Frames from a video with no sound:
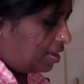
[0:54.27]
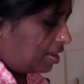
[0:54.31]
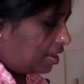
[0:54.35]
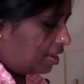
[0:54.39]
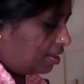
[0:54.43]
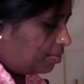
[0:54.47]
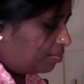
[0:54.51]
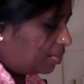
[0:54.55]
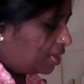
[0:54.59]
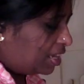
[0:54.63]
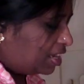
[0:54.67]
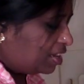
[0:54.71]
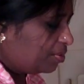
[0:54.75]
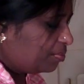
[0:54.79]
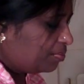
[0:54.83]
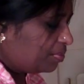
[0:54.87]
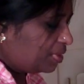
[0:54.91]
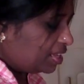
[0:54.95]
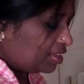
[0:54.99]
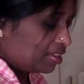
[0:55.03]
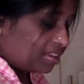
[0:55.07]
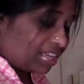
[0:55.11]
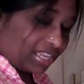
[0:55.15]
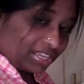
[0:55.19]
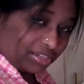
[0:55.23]
And believe me,
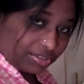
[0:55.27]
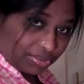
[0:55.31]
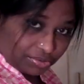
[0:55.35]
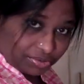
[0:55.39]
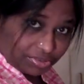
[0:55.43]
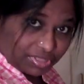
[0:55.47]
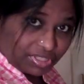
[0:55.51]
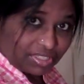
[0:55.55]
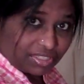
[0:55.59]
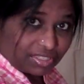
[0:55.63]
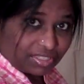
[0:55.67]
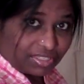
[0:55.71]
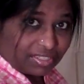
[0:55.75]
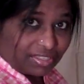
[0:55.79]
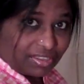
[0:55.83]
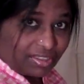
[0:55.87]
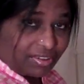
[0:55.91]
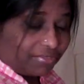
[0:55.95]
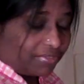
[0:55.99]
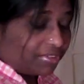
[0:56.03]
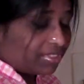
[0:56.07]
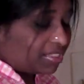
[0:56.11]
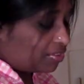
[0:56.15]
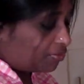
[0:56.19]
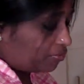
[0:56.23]
you can do this
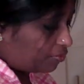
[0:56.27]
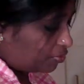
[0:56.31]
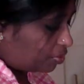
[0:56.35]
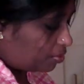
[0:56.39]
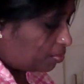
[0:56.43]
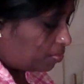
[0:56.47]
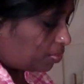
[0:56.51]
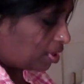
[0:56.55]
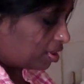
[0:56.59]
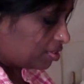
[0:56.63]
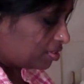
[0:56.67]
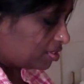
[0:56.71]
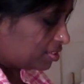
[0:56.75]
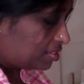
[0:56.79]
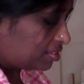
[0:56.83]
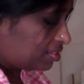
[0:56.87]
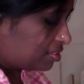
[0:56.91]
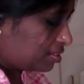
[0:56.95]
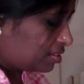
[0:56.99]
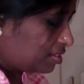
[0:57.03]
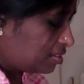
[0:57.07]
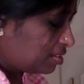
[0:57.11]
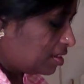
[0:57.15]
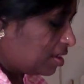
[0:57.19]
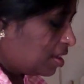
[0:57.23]
with the food
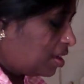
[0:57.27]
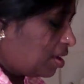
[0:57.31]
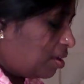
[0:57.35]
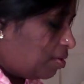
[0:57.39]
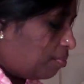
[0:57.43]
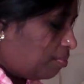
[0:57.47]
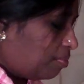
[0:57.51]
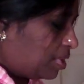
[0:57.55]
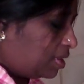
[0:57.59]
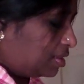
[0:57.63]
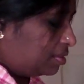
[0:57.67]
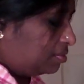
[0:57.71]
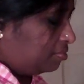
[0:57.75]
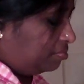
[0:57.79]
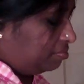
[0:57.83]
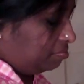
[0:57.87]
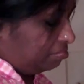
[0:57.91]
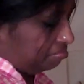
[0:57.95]
processor, but